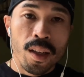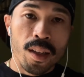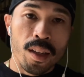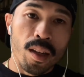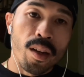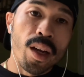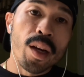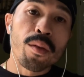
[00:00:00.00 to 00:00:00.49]

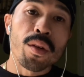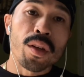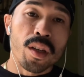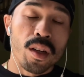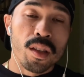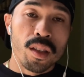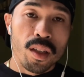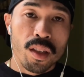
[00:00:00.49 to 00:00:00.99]
Now, Eric,
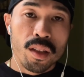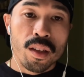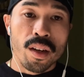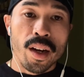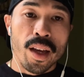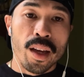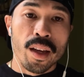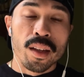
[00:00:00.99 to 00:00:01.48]
on the other
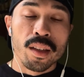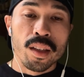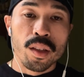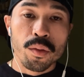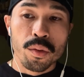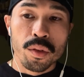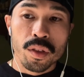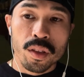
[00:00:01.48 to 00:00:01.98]
hand, he
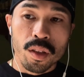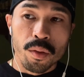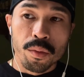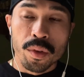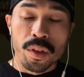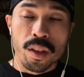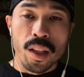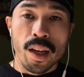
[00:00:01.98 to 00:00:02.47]
was
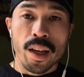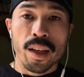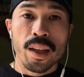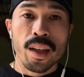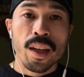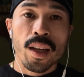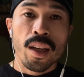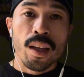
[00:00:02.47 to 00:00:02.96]
someone that
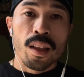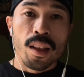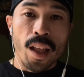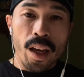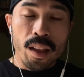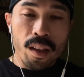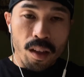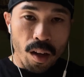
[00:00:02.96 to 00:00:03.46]

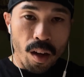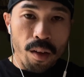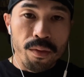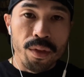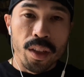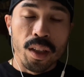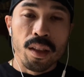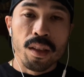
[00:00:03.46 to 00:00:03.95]
lacked
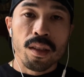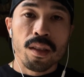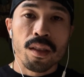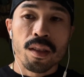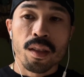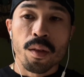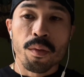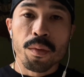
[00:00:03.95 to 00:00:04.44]
confidence,
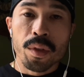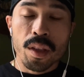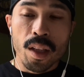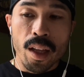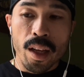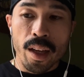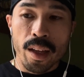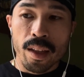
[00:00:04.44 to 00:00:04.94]
someone
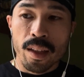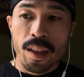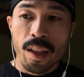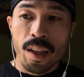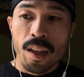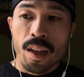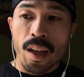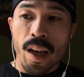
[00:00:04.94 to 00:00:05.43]
that
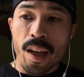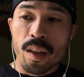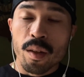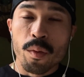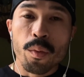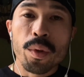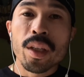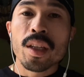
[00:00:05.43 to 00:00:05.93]
had a
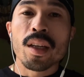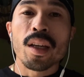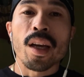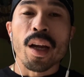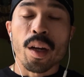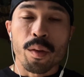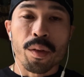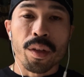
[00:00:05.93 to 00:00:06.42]
weak
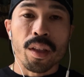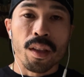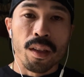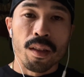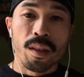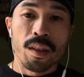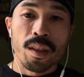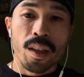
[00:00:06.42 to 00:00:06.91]

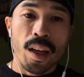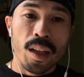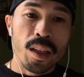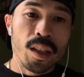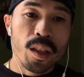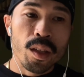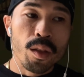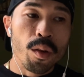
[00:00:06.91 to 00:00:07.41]
character, and
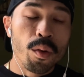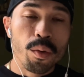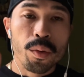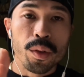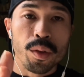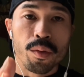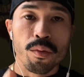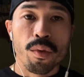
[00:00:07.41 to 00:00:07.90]
he
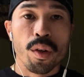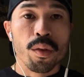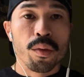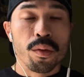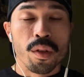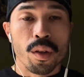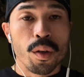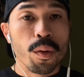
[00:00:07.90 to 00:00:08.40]
always
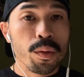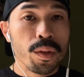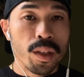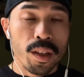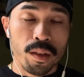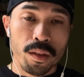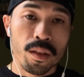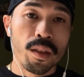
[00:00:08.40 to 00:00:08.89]
rode the
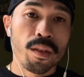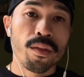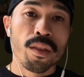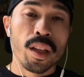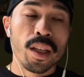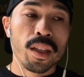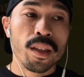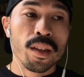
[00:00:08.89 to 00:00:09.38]
coattails of
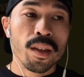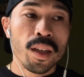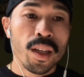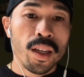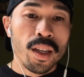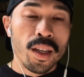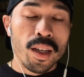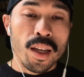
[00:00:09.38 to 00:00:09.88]
Lynn.
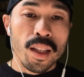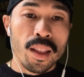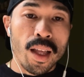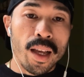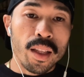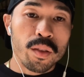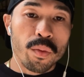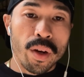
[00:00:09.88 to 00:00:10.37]
And
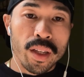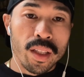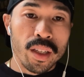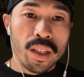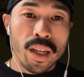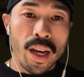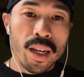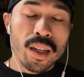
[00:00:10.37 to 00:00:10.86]
that's why they
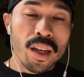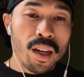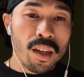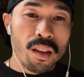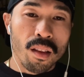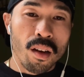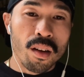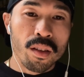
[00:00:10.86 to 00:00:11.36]
kind of got
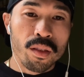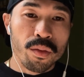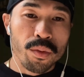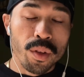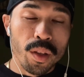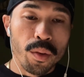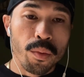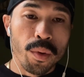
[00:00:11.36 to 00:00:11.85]
along
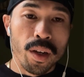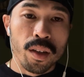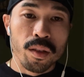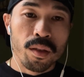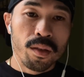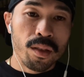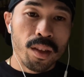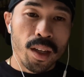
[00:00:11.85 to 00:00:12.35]
really
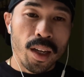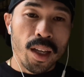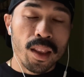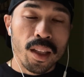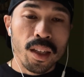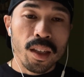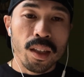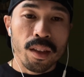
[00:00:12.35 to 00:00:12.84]
well. And I
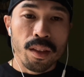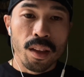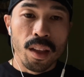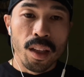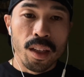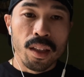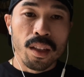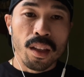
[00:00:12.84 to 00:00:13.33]
think
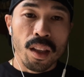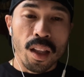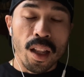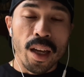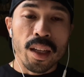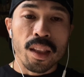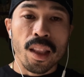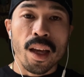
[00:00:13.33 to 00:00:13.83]
Lynn
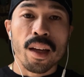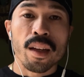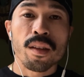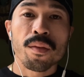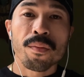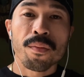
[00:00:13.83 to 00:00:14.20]
liked that